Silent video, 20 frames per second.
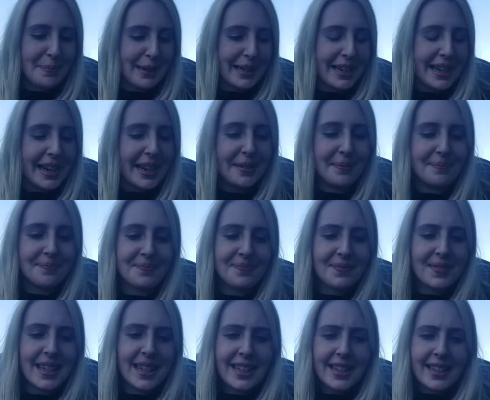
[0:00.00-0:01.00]
But
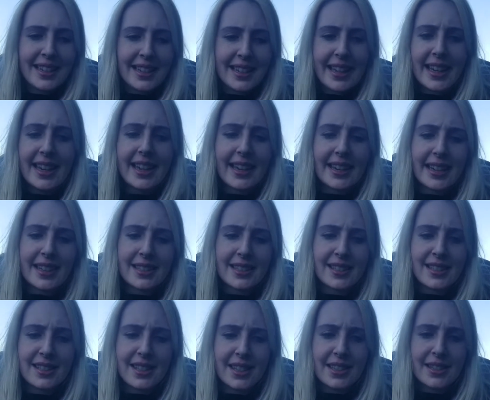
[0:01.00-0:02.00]
yeah,
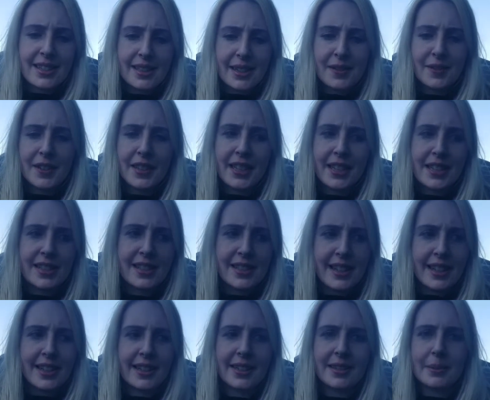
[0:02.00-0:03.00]
it's definitely, I'd
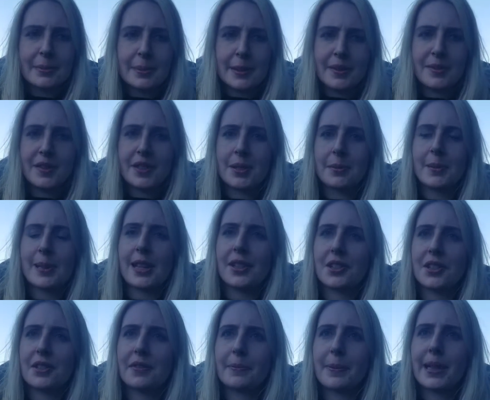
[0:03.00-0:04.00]
say, a little bit of an
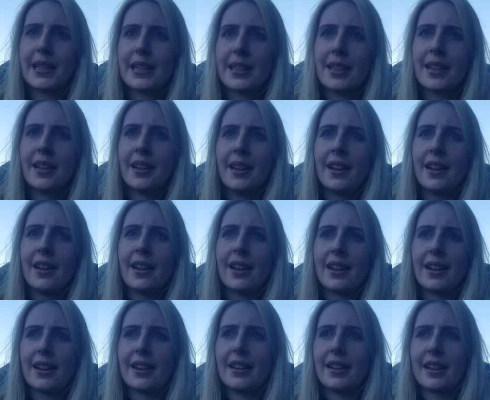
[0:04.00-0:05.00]
obsession of mine,
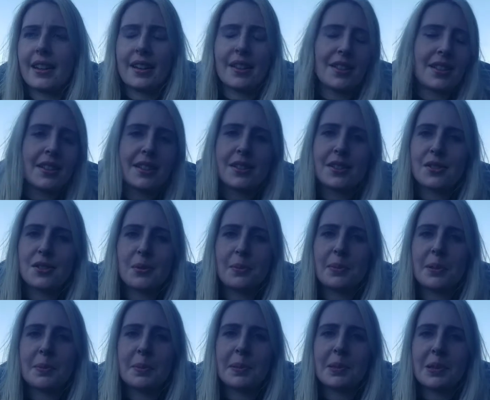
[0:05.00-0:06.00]
and I think it's
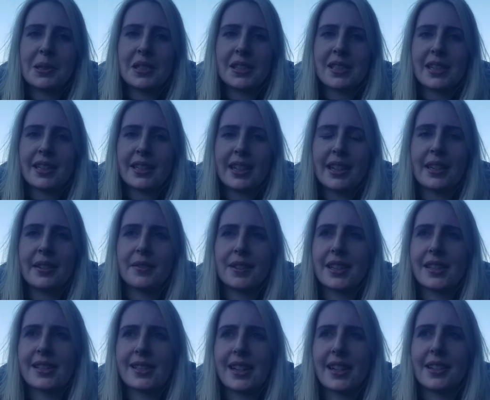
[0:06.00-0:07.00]
super important to kind of
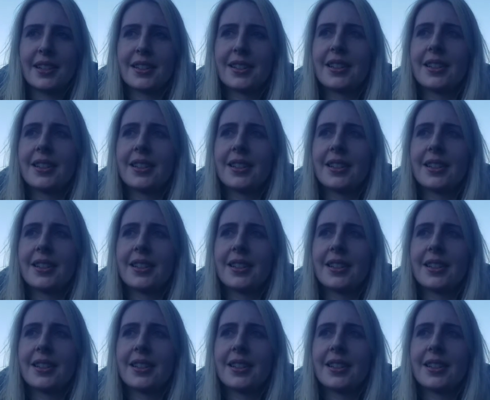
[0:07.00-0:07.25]
understand.